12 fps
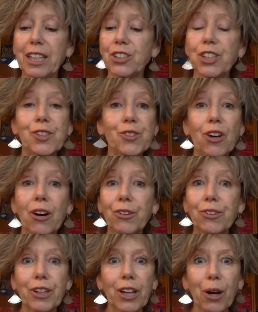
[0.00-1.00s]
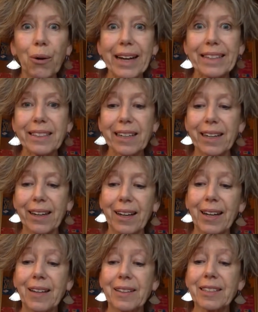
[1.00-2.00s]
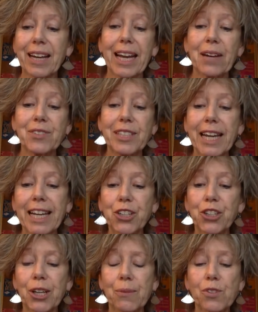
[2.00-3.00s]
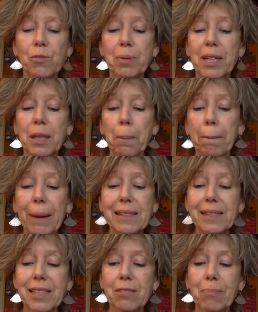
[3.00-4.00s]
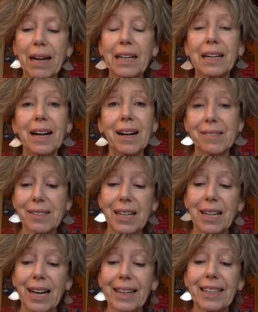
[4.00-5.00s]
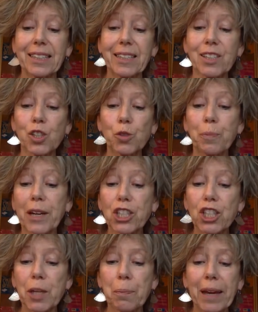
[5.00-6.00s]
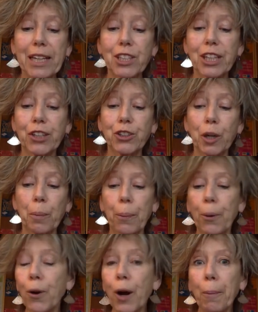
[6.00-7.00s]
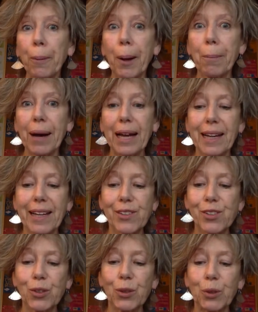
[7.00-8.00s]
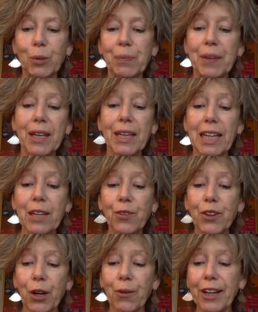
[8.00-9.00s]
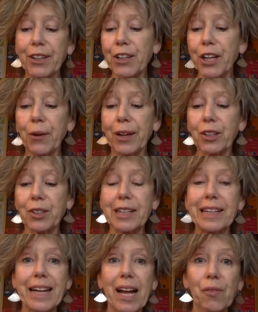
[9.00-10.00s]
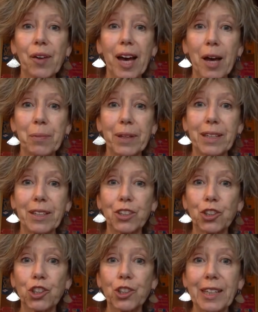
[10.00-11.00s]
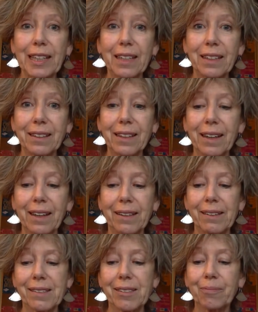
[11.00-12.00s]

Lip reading: She's got no idea that I have daydreams of being the best in my class and getting specially picked to go to a proper ballet school, even though I know it could never happen in a trillion years.